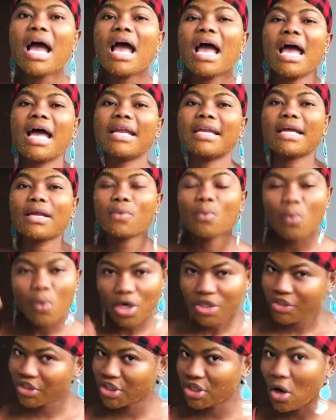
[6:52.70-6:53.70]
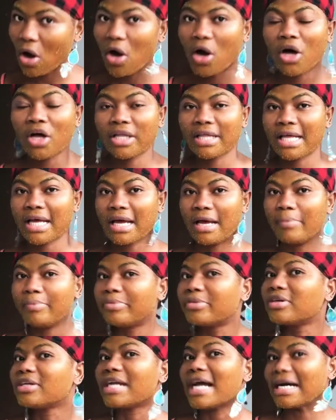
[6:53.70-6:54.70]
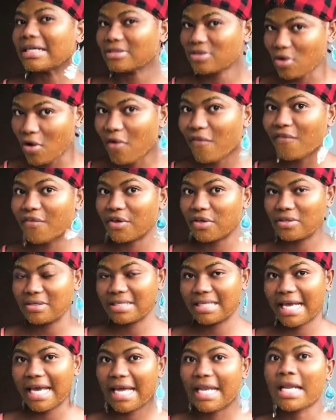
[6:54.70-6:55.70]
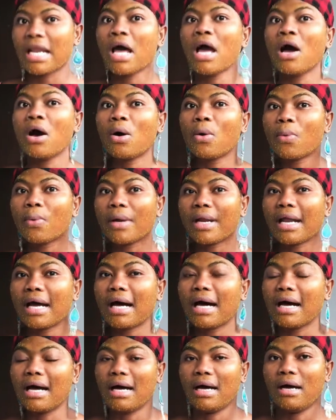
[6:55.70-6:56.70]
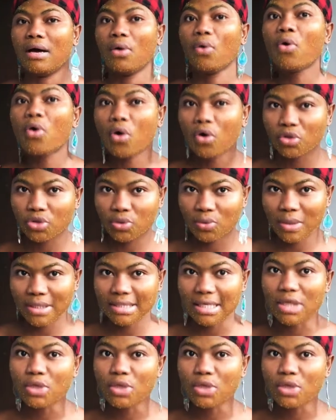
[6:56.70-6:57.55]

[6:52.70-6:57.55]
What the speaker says: and then wash all the product off your skin with a cold water.